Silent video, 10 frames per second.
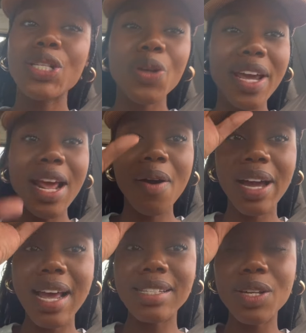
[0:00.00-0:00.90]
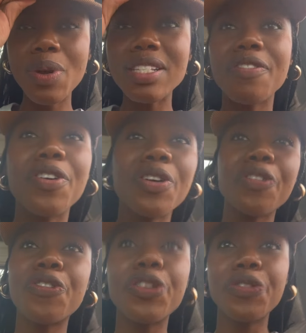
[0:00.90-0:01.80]
So anyhow guys, it was a very
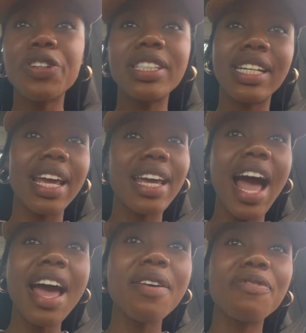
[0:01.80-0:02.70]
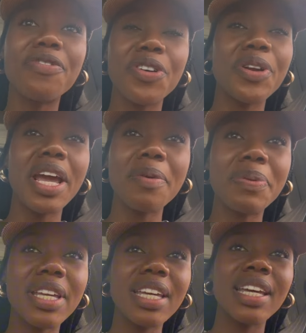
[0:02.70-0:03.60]
fruitful day. I am very
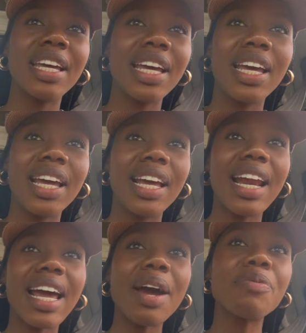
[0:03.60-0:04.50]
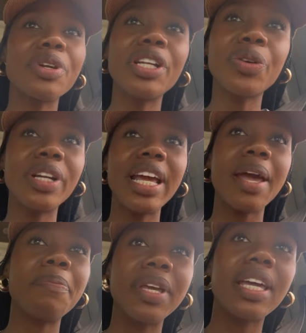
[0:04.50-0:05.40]
happy. Like I'm really really
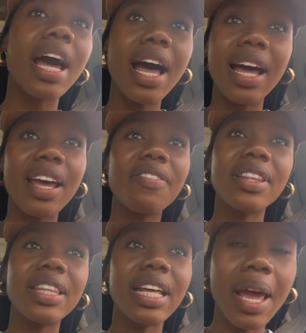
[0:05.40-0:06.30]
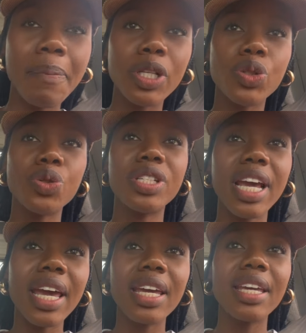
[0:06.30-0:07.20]
happy everything that happened
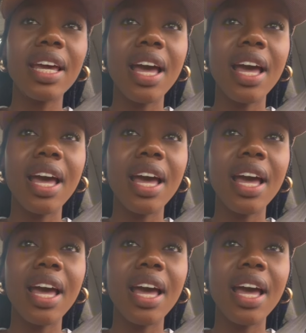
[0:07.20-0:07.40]
today.